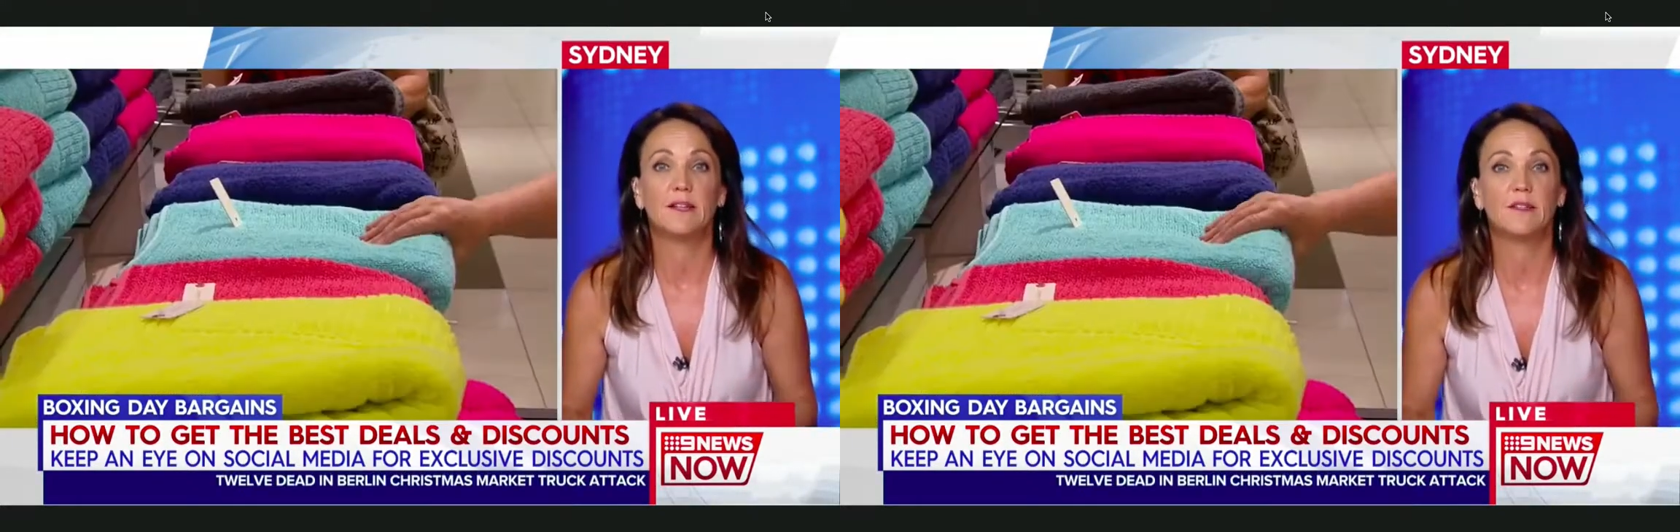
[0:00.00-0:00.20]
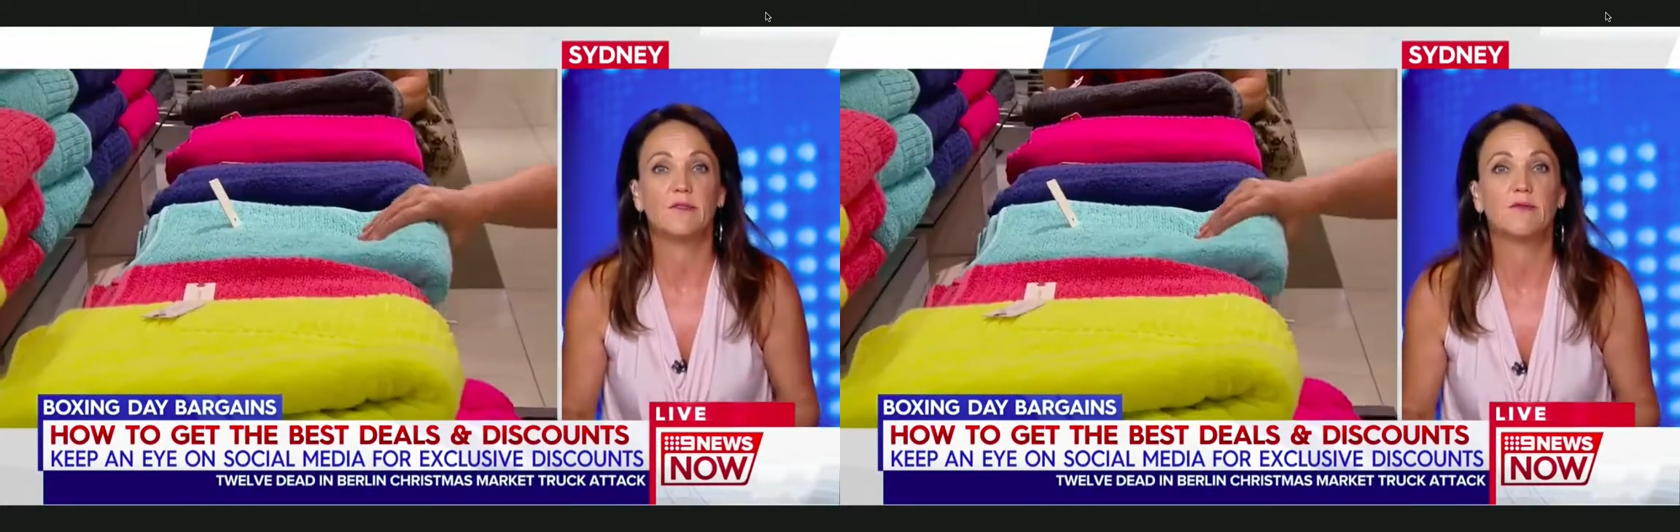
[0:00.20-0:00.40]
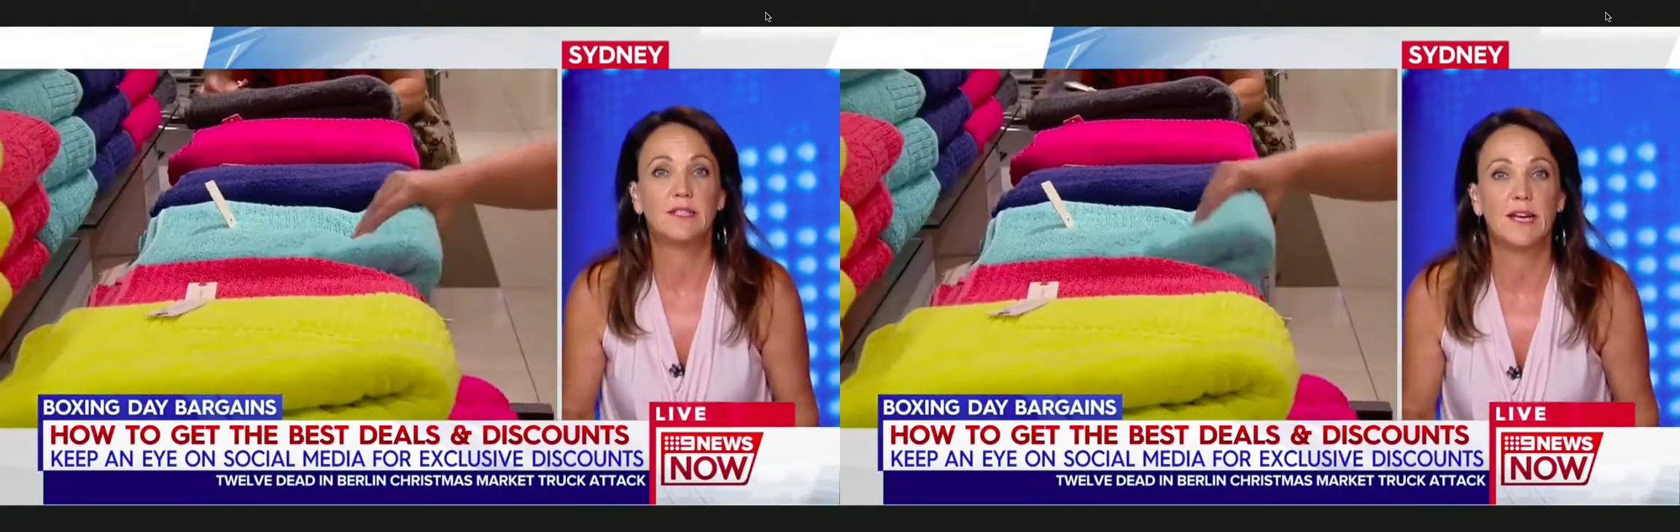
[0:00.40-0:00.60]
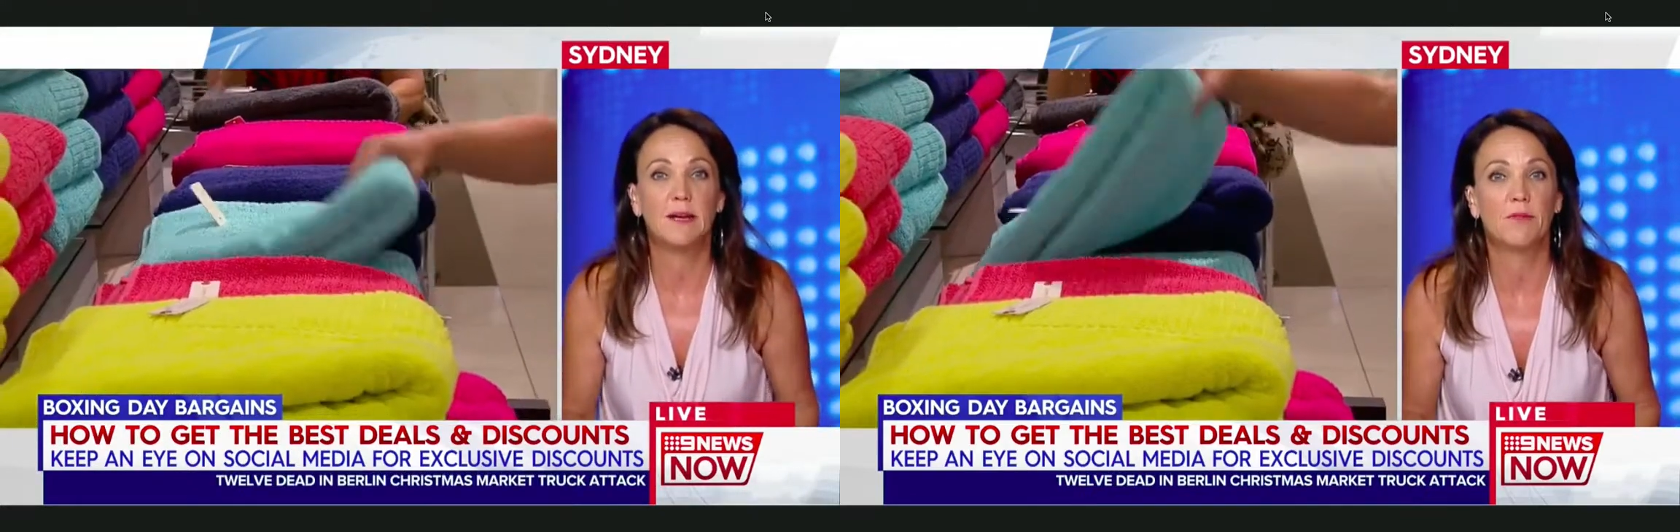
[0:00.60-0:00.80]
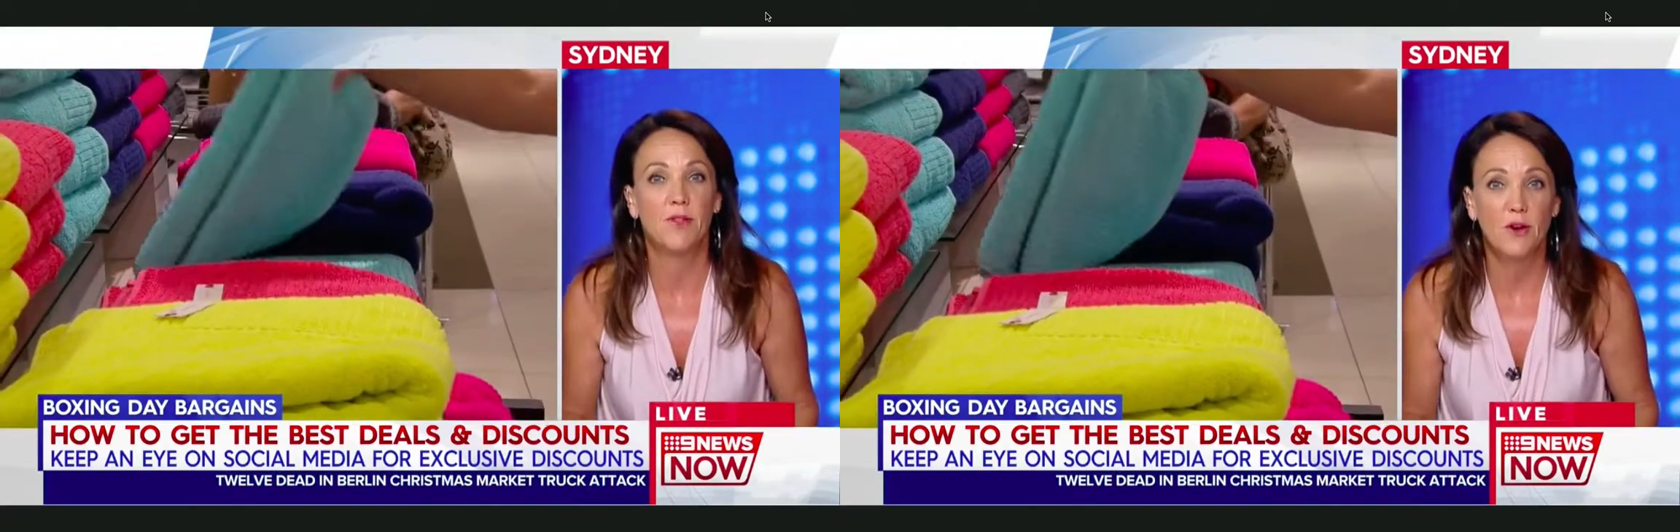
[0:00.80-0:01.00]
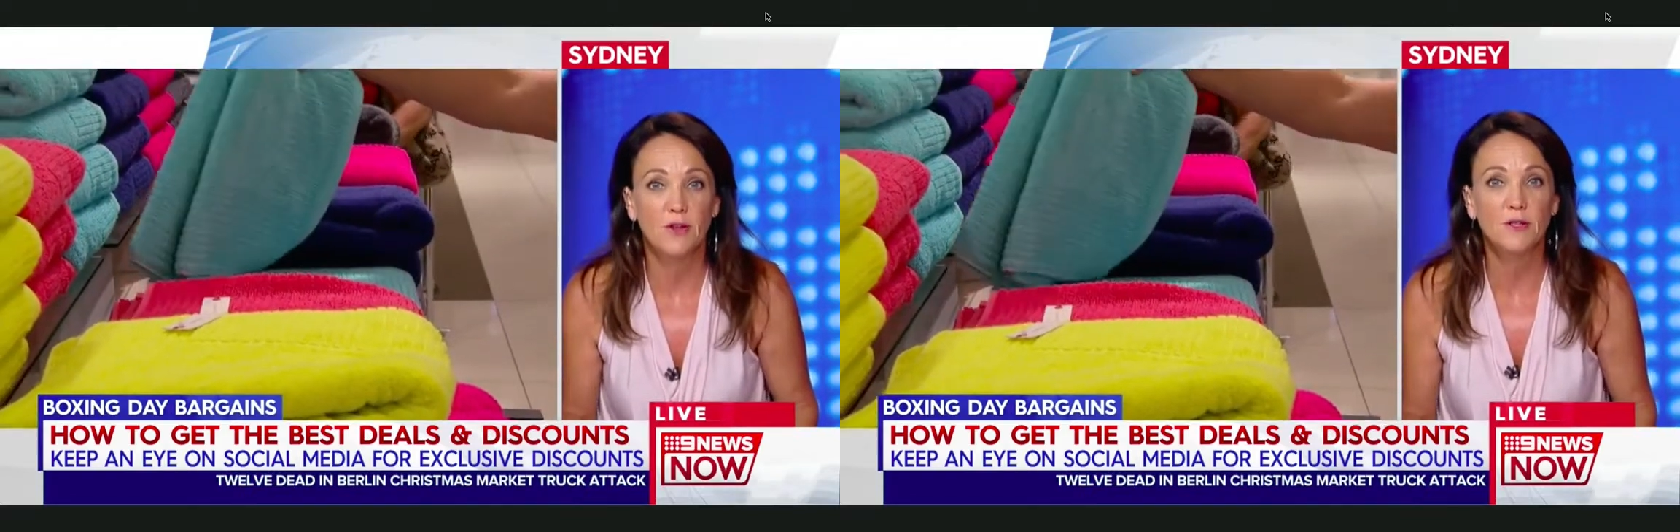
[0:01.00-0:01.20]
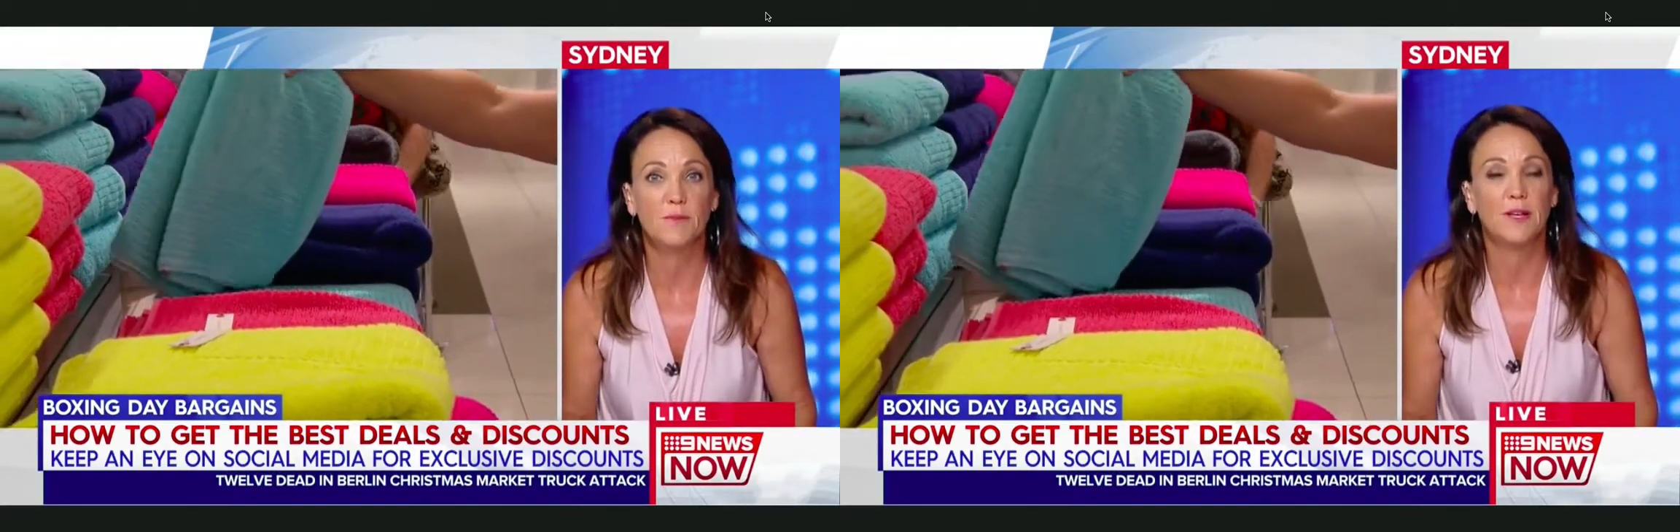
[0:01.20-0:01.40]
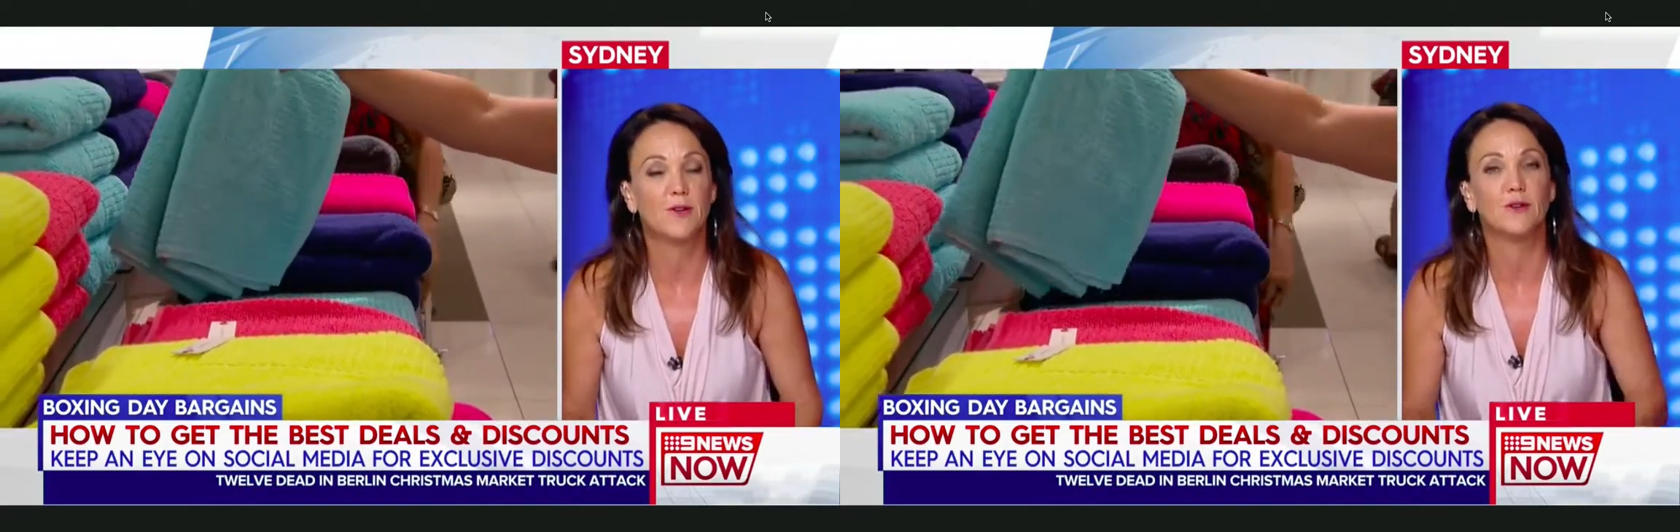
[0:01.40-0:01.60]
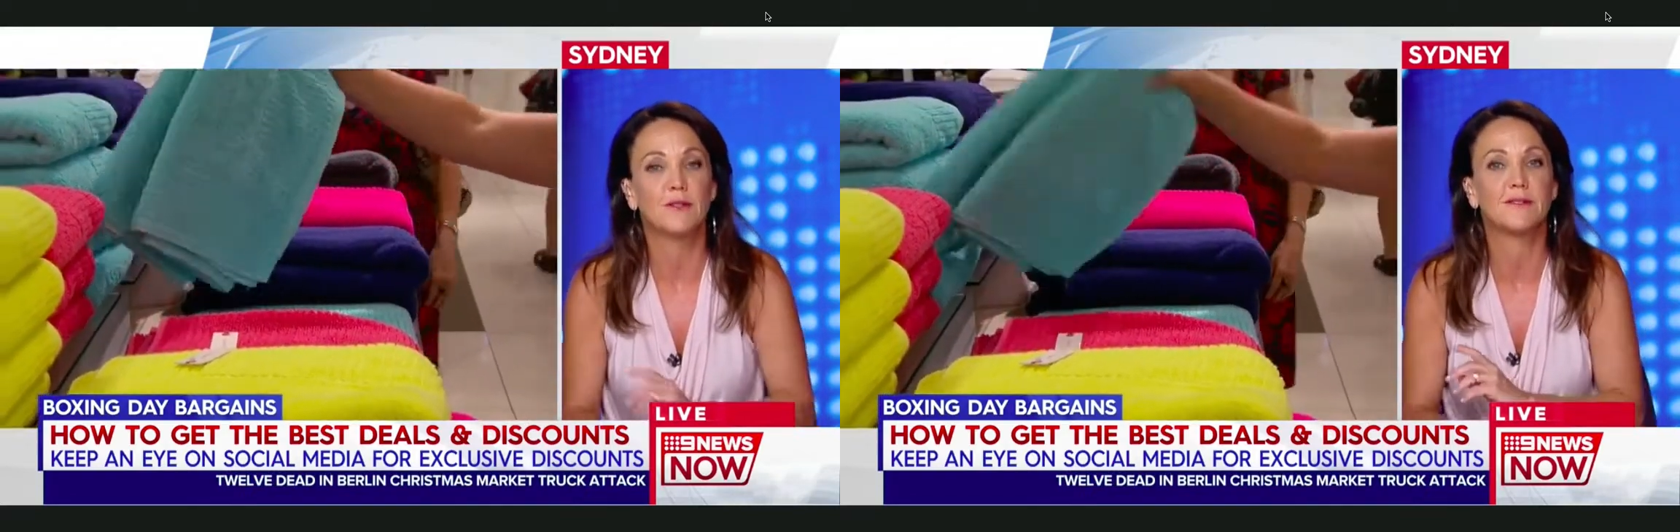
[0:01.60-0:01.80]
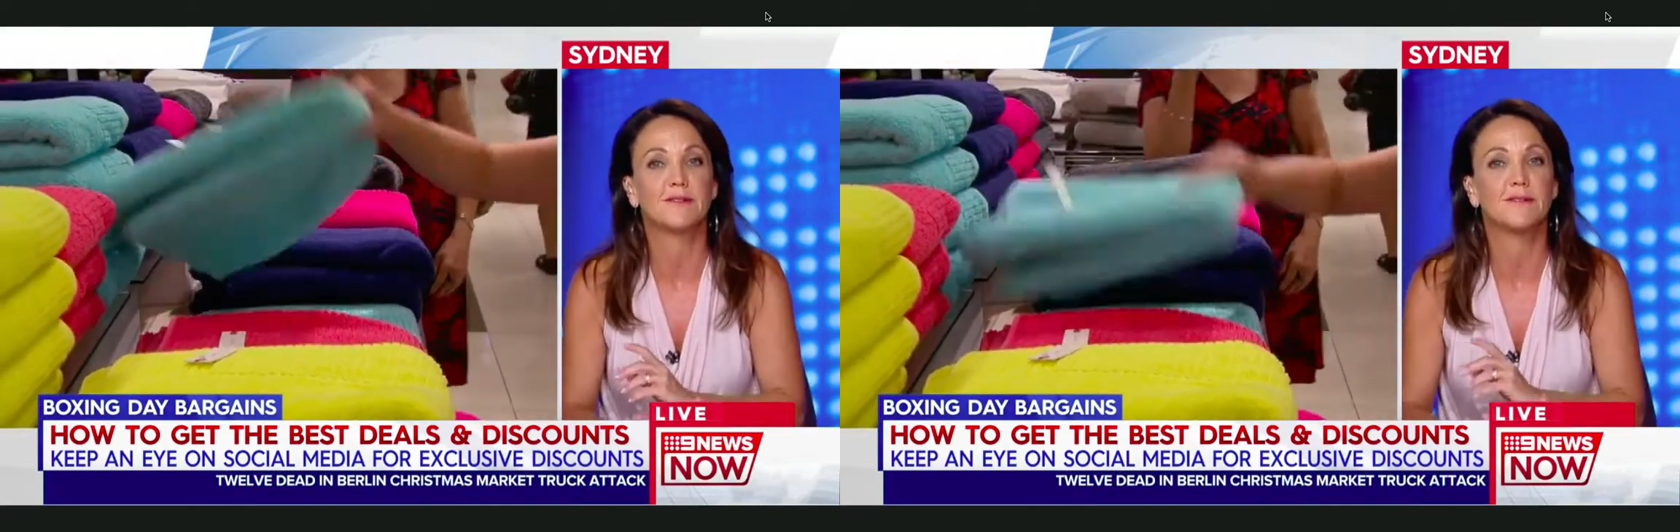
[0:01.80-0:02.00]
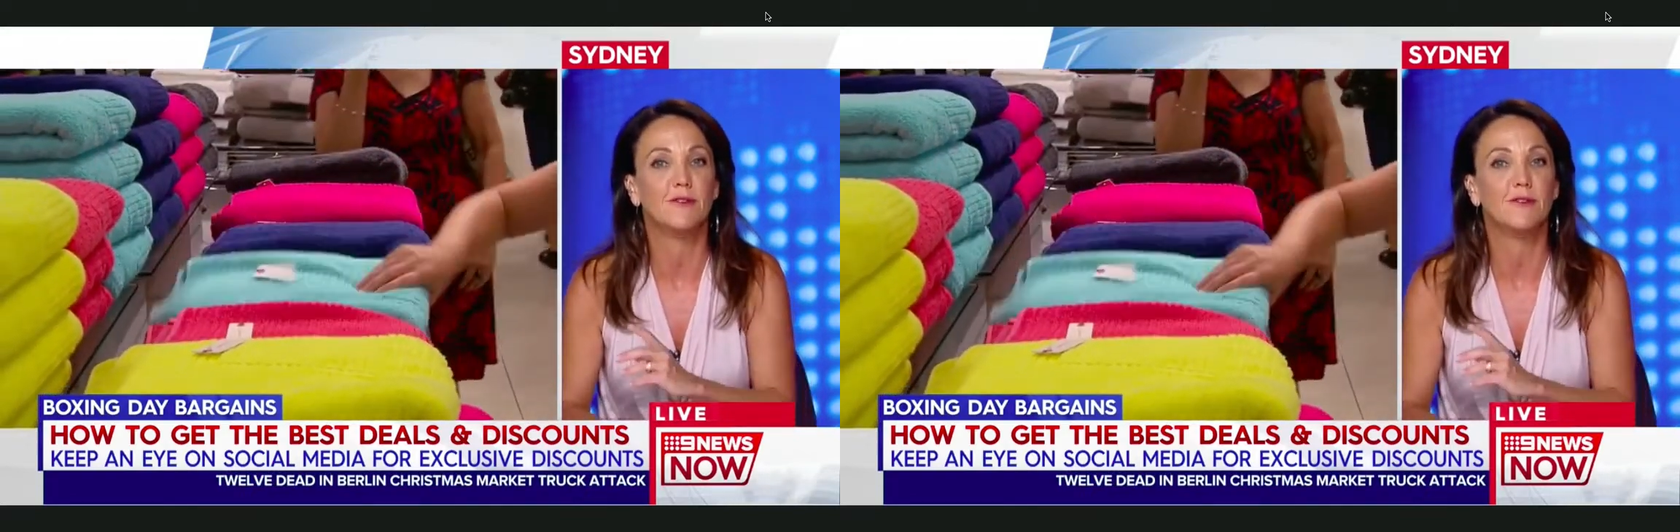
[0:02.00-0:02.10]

to redeem those because you're